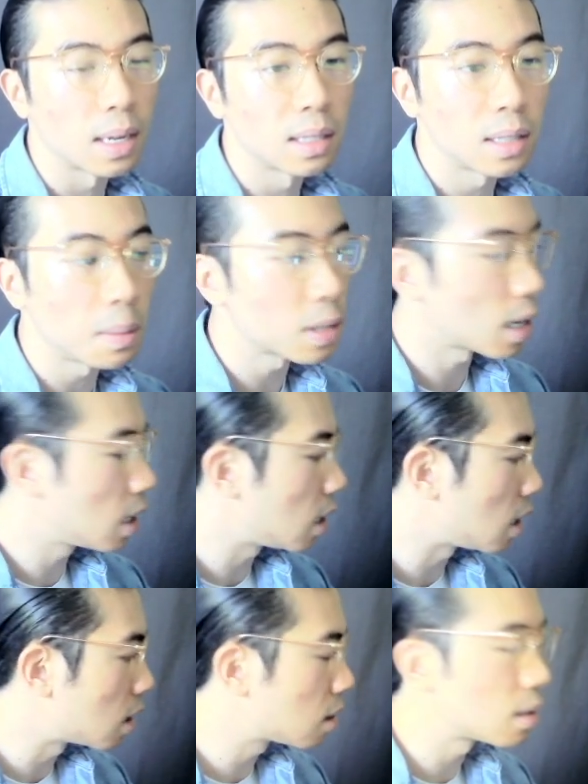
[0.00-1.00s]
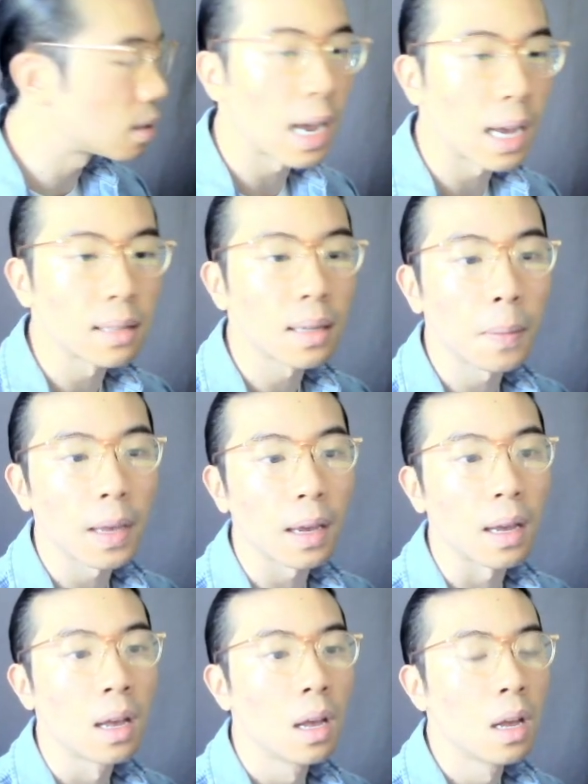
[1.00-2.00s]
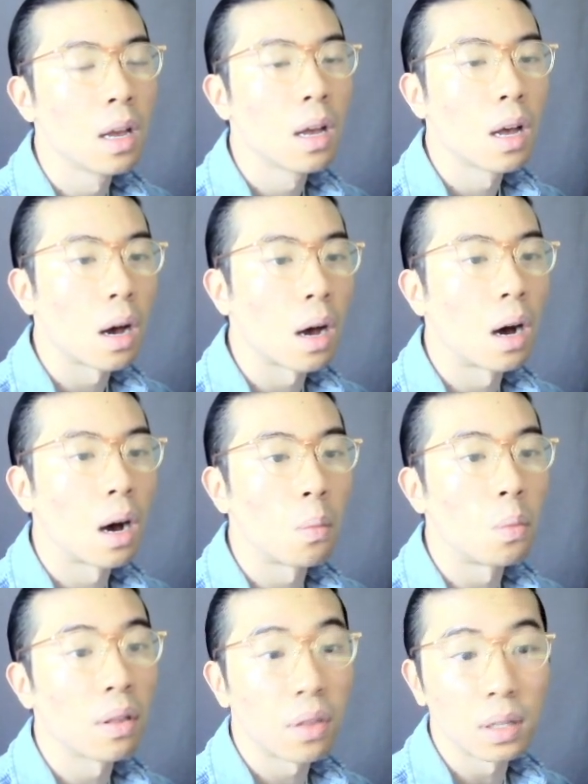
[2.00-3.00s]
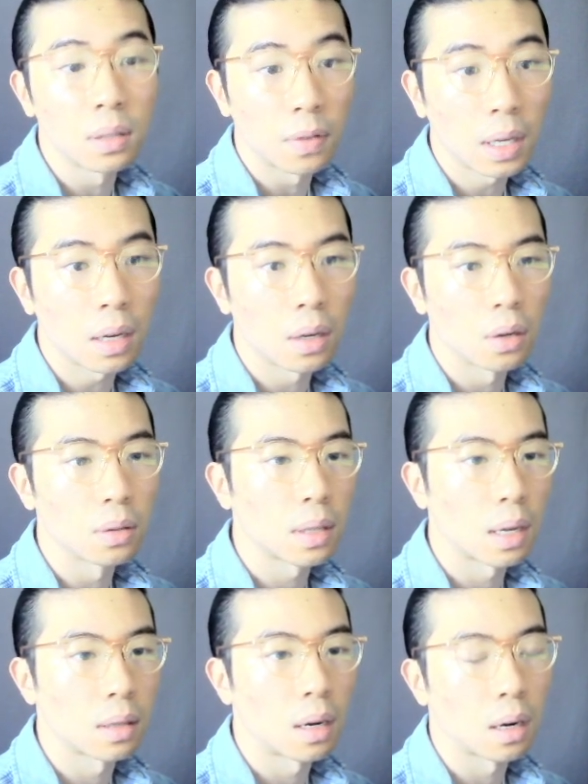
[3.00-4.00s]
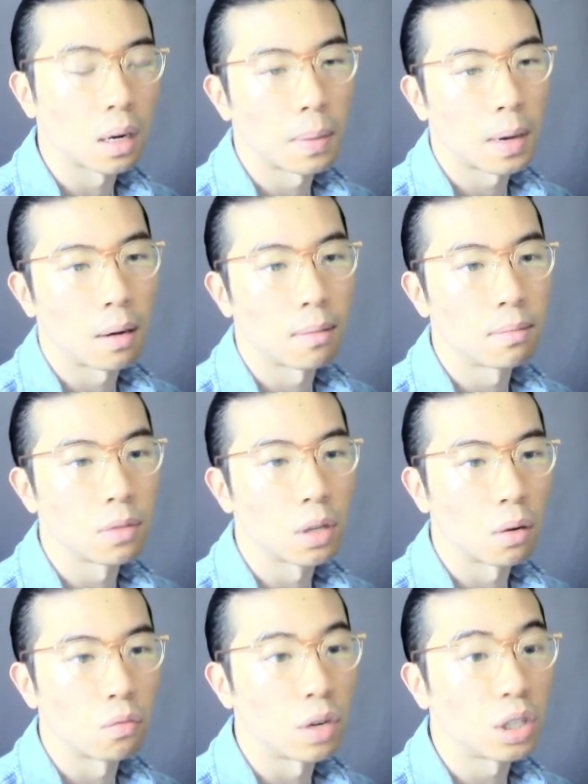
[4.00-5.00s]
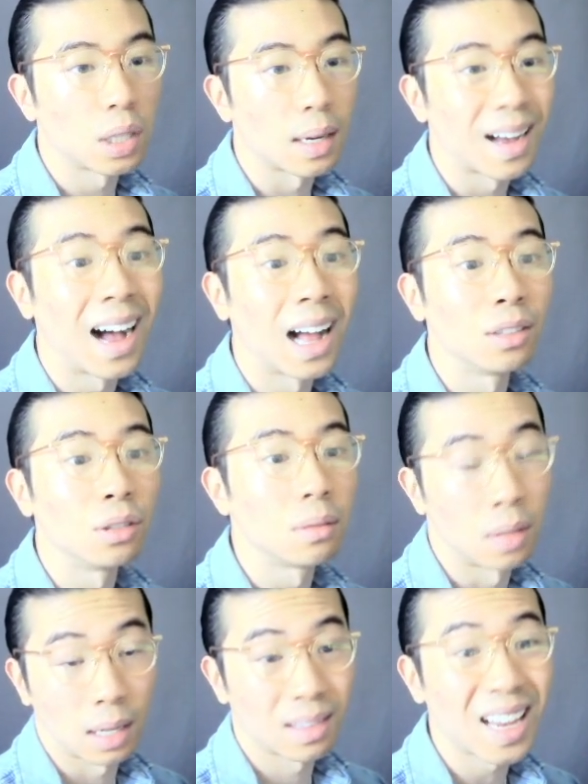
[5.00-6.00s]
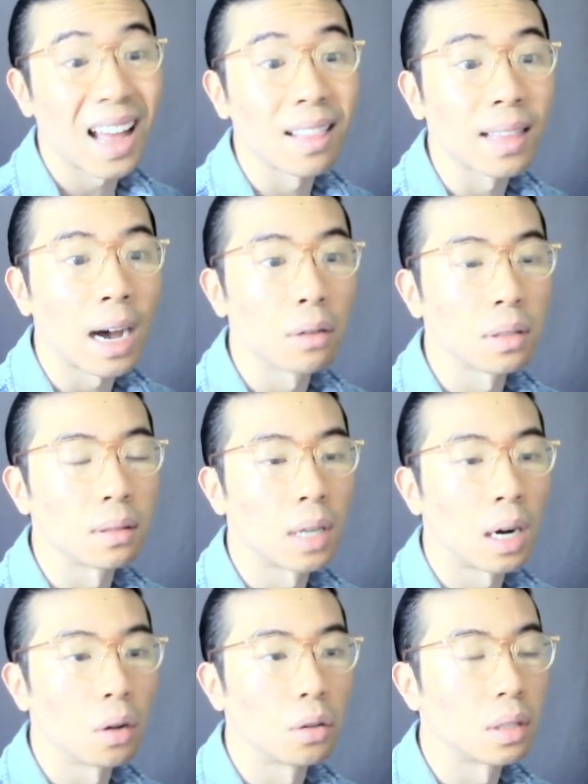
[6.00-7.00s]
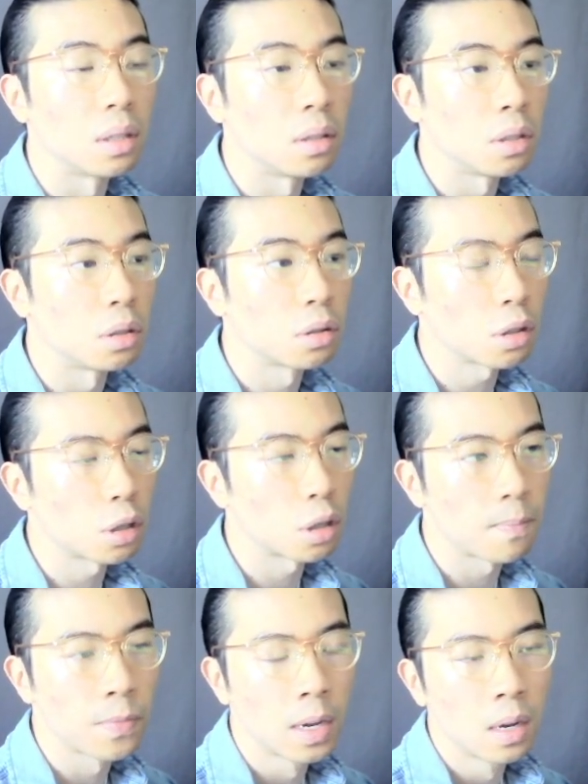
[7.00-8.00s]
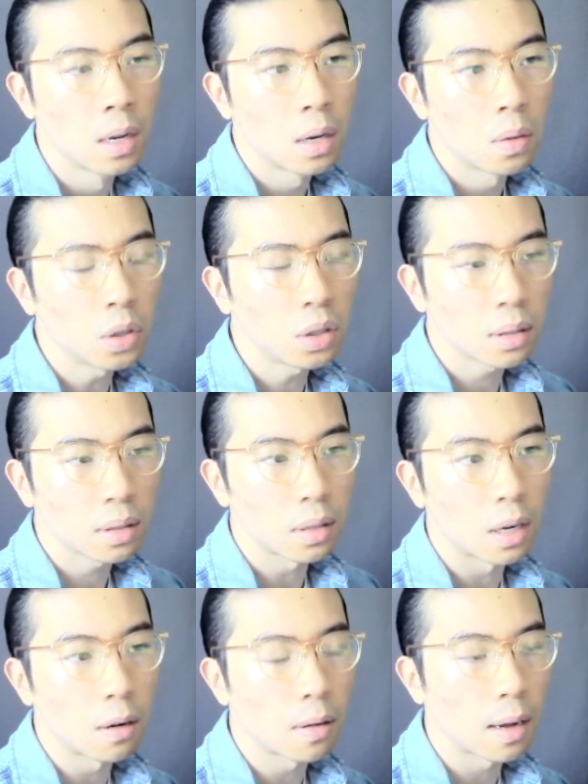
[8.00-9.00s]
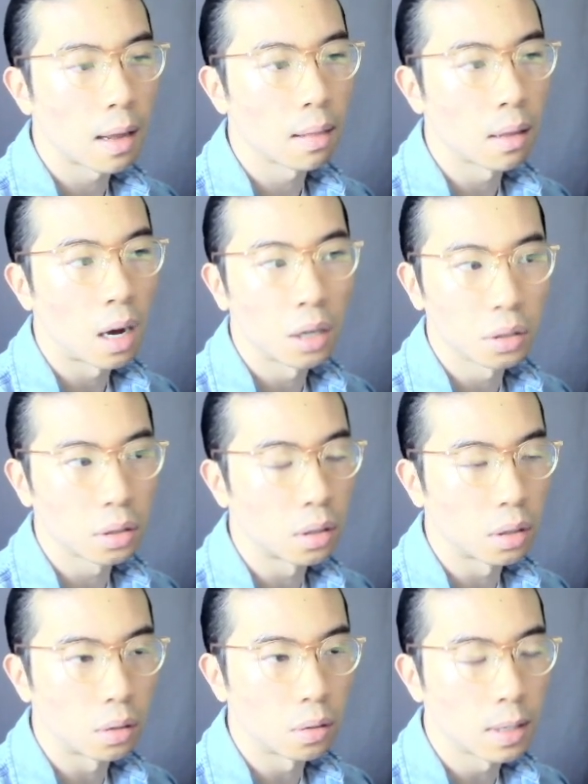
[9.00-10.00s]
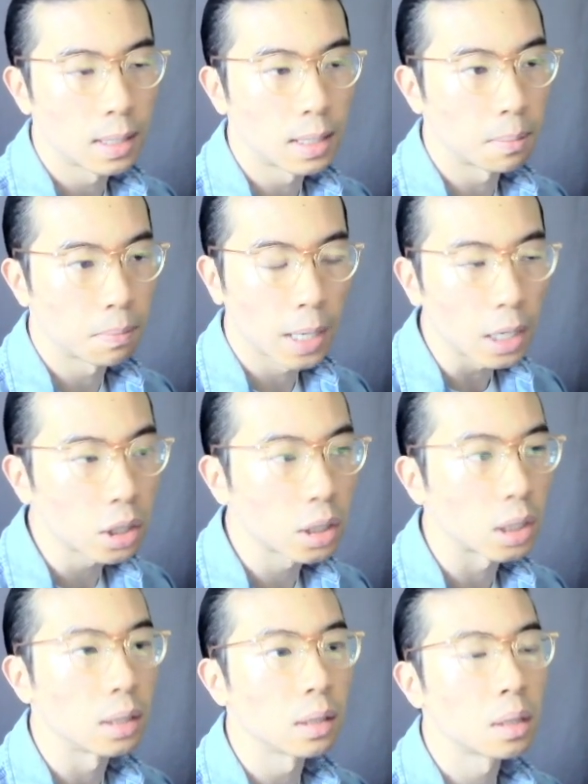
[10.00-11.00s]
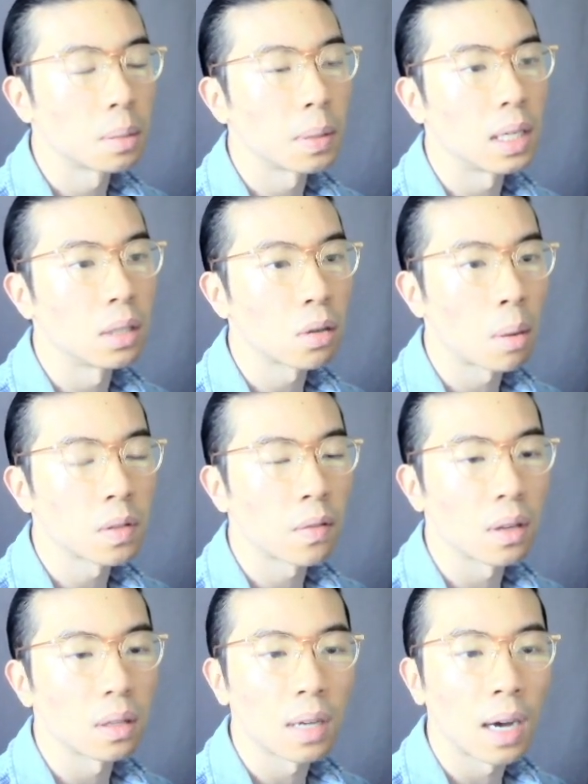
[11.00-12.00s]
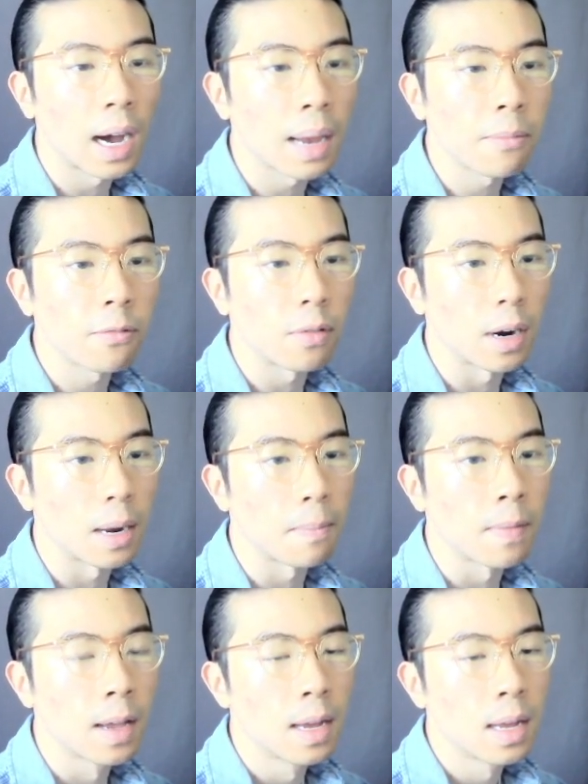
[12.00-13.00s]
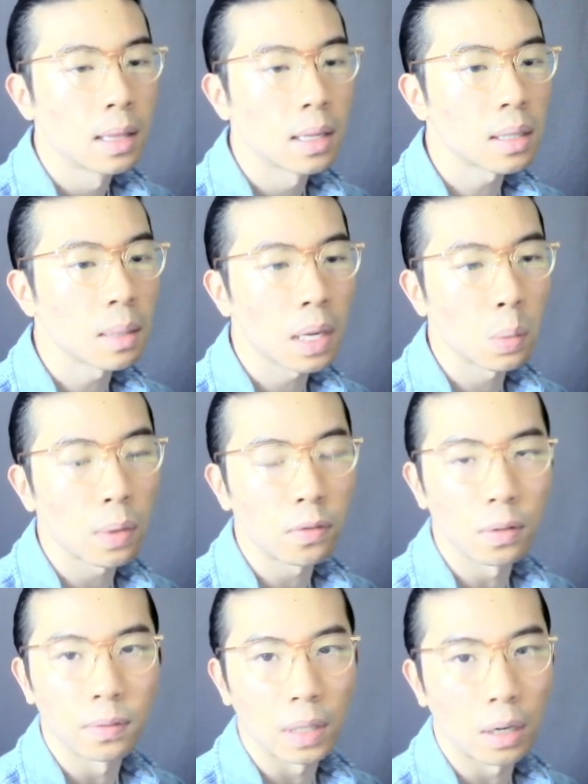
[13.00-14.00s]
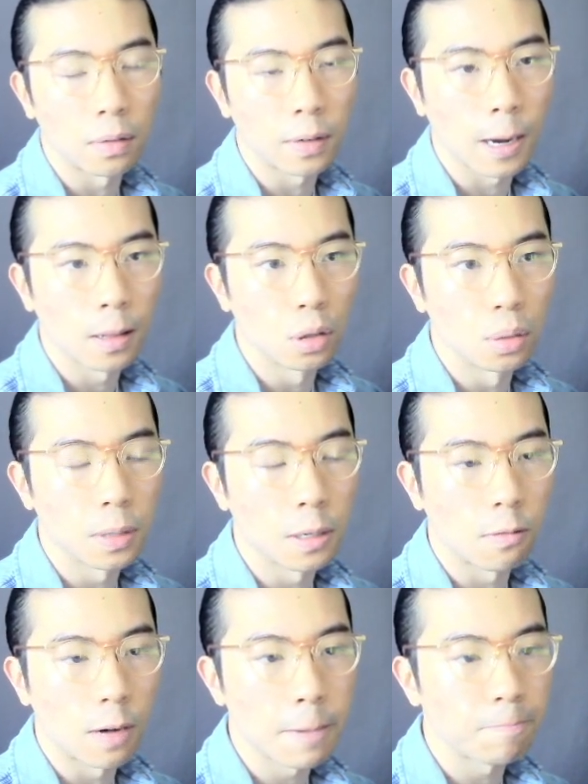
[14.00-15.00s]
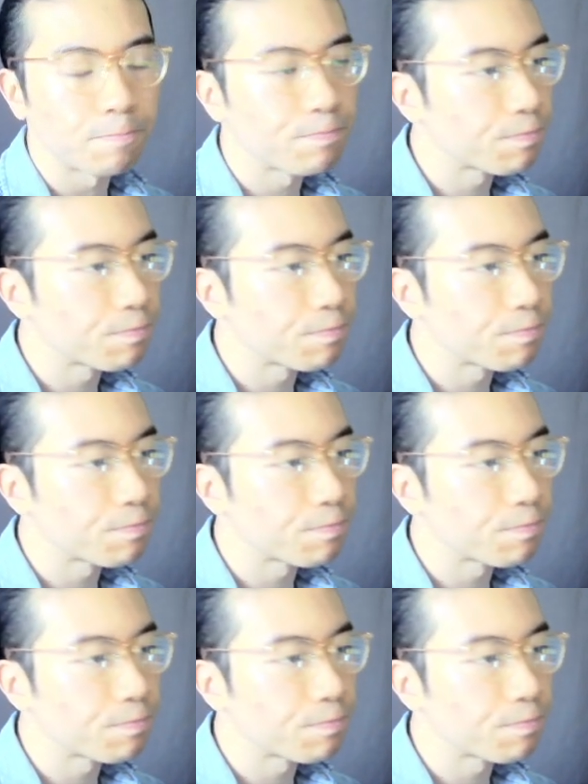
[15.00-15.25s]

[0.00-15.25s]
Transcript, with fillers: It seems like he is saying something with his videos talking about reaching $10,000 in near term, which is a logical depictions, but in terms of the time frame, that's something we have to verify a little bit, right?